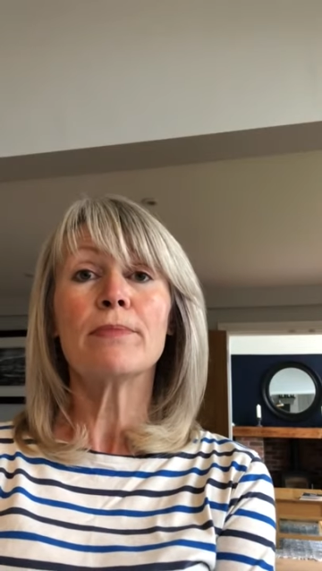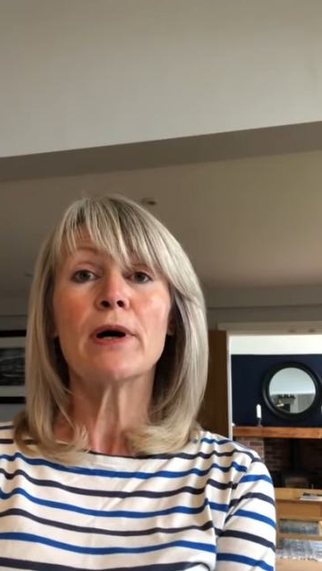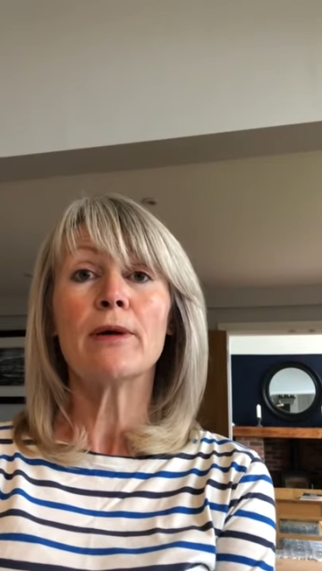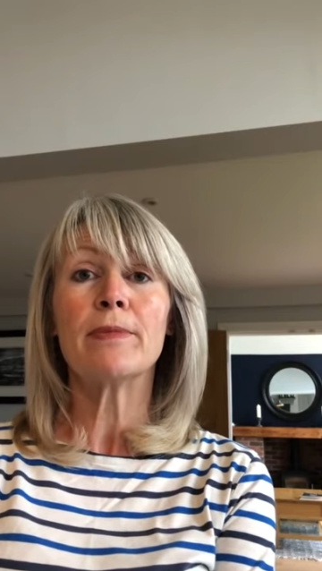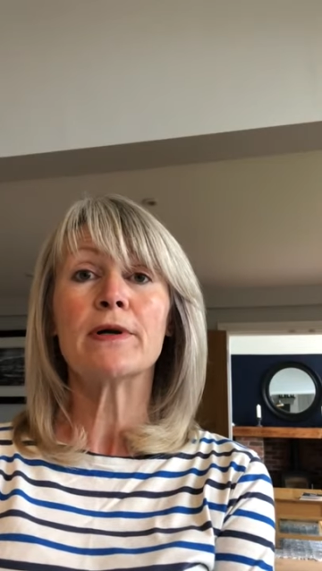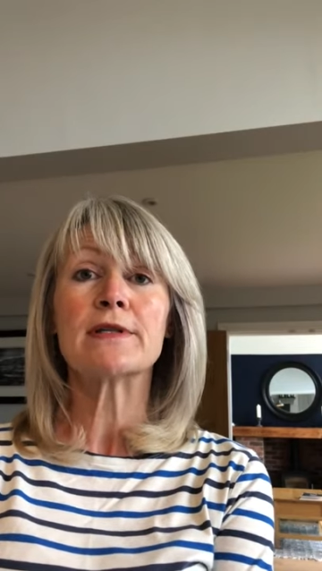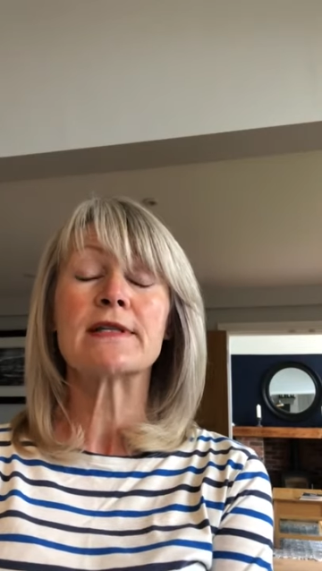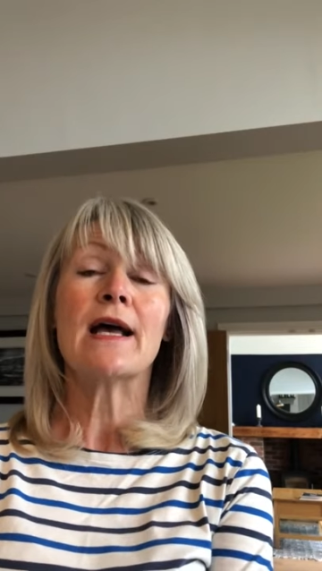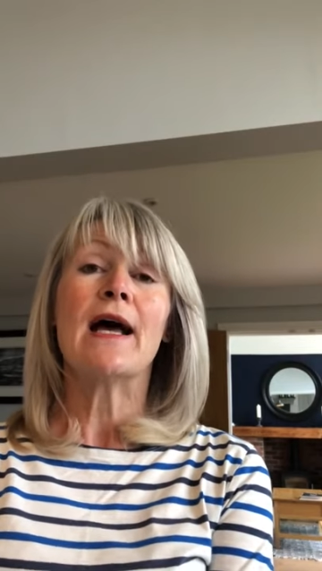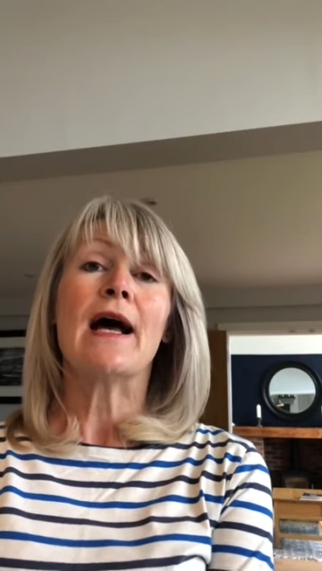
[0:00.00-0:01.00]
purpose
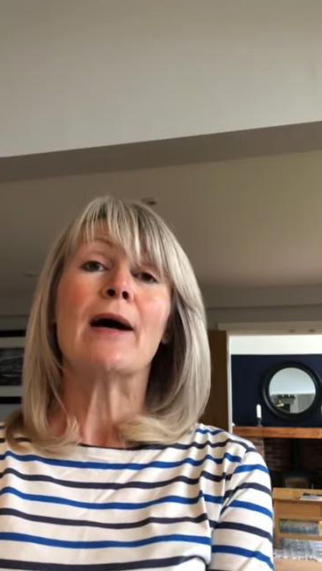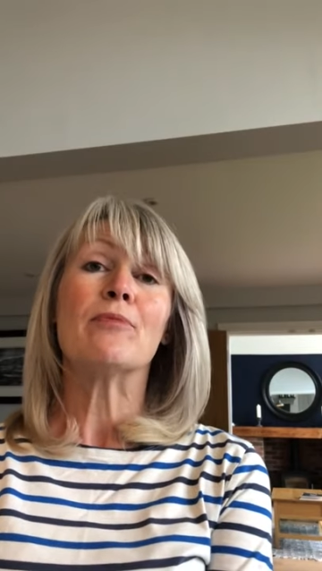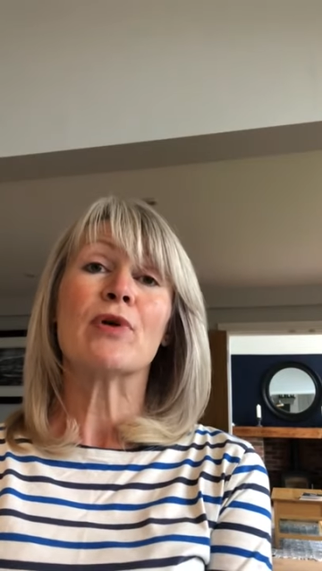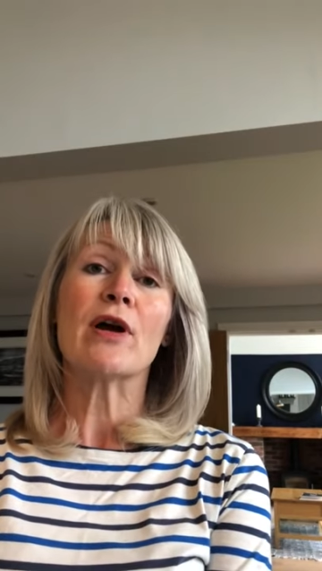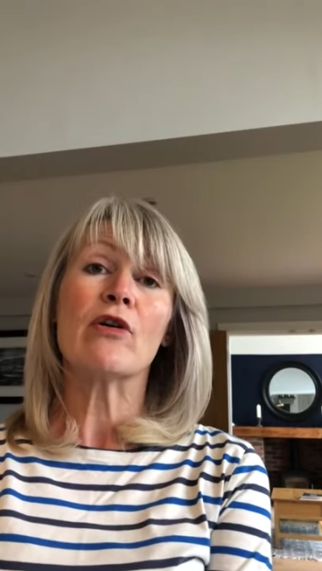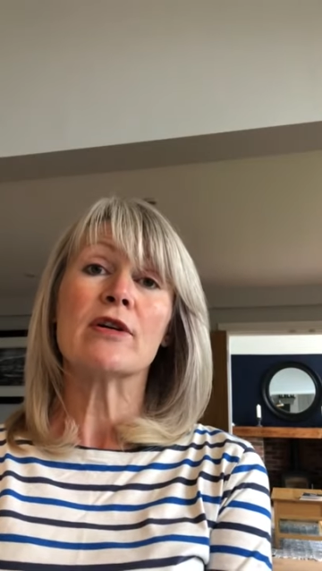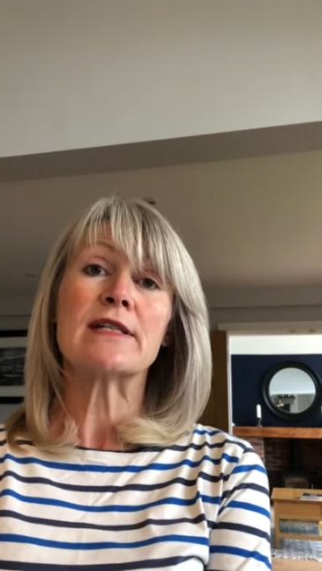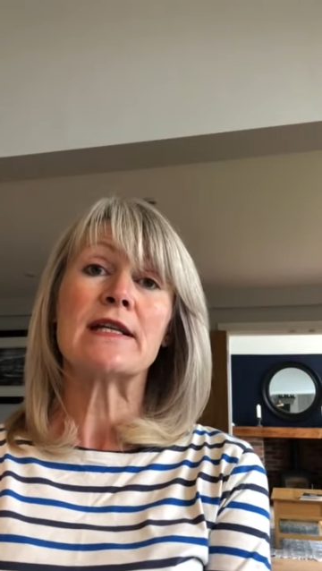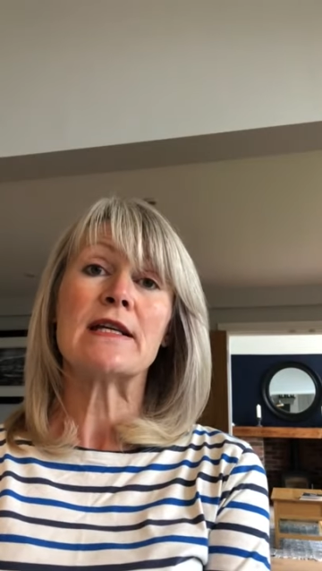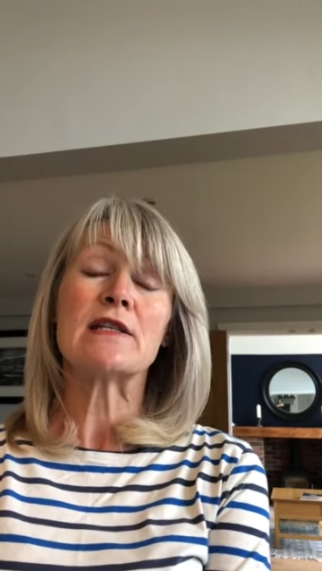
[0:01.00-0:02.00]
and
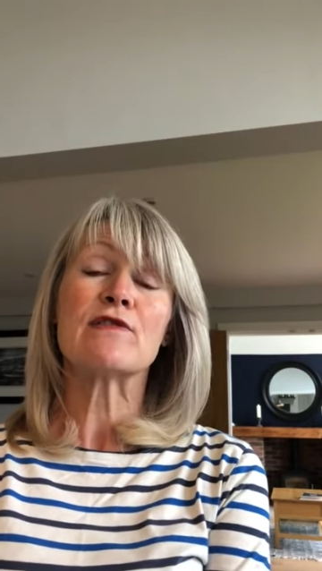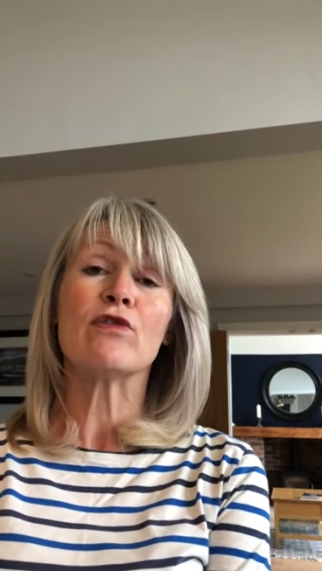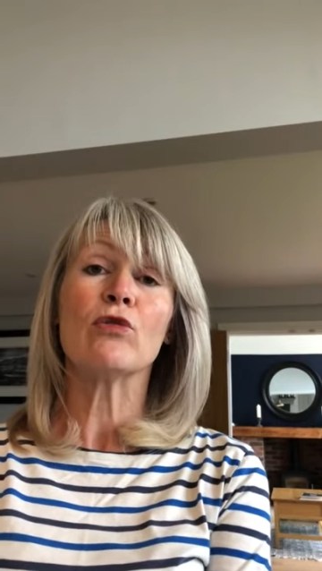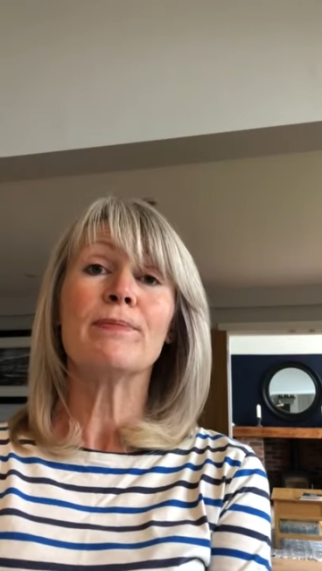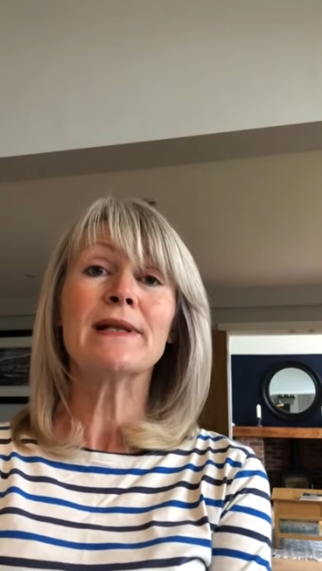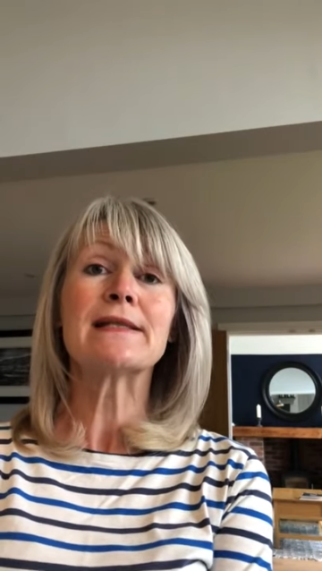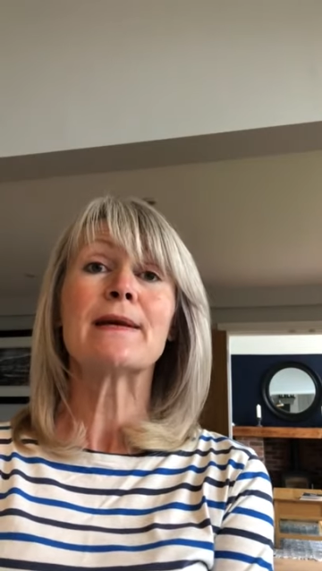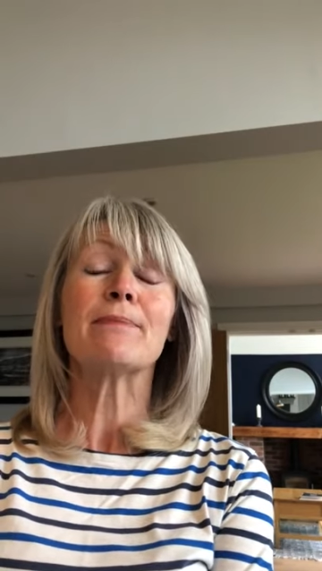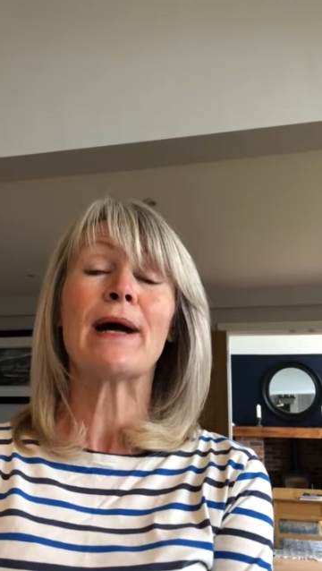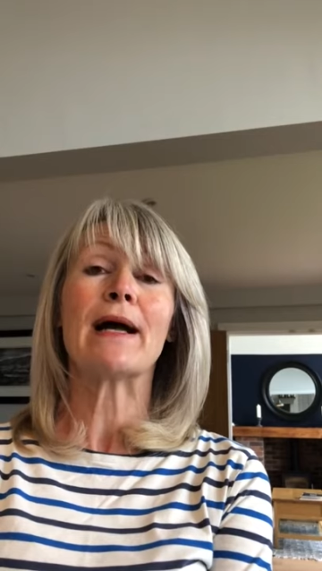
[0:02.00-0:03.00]
priorities for
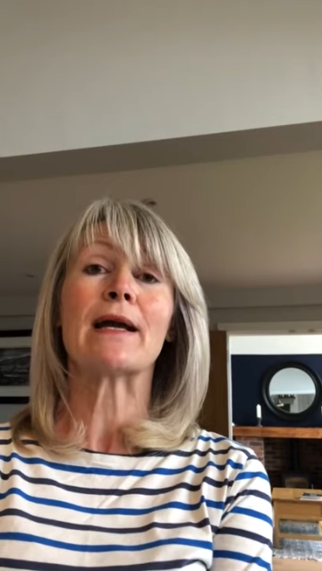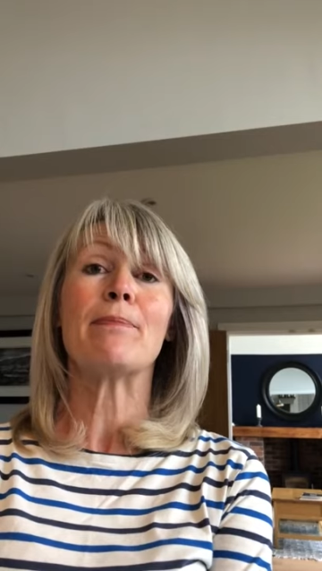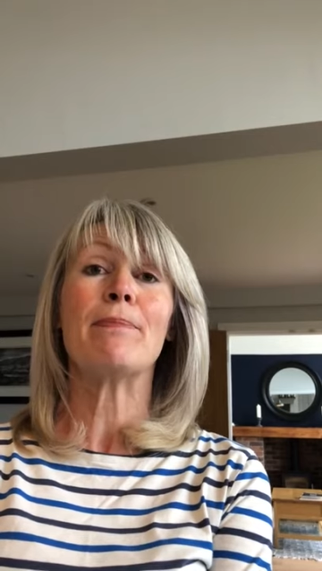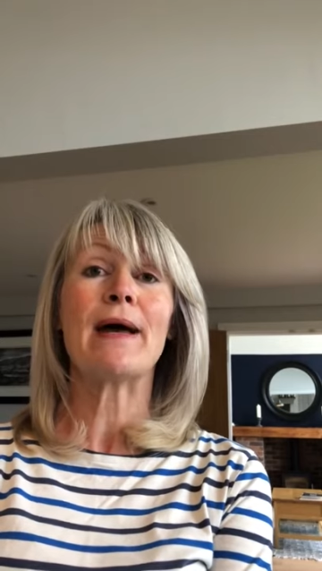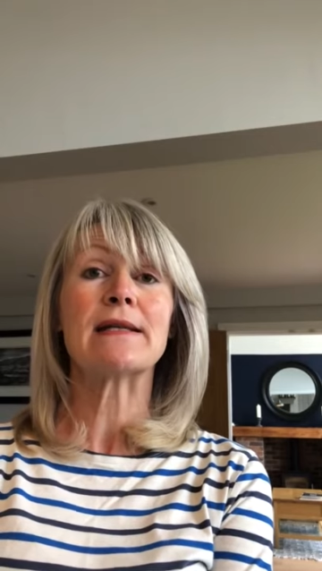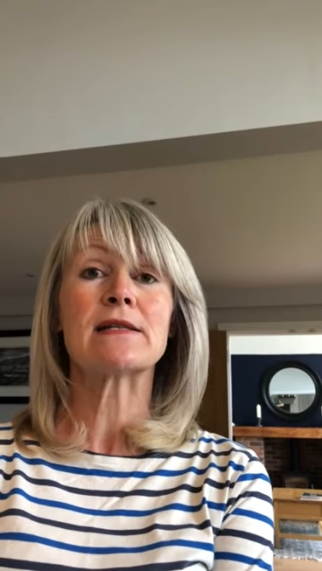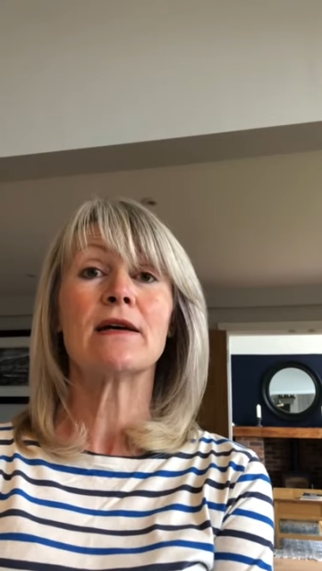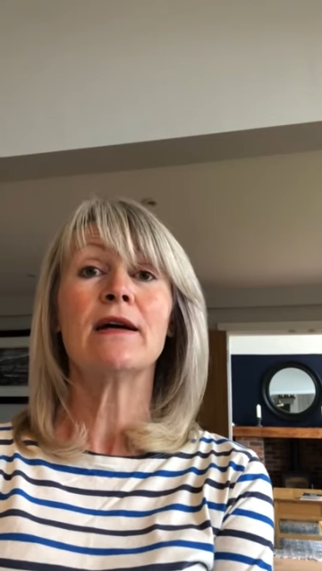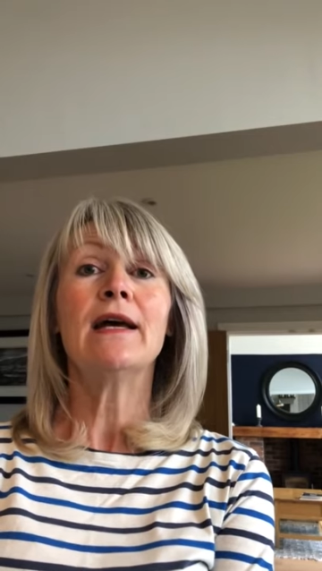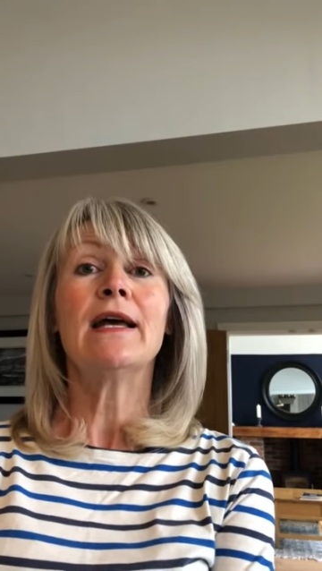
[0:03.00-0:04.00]
building back better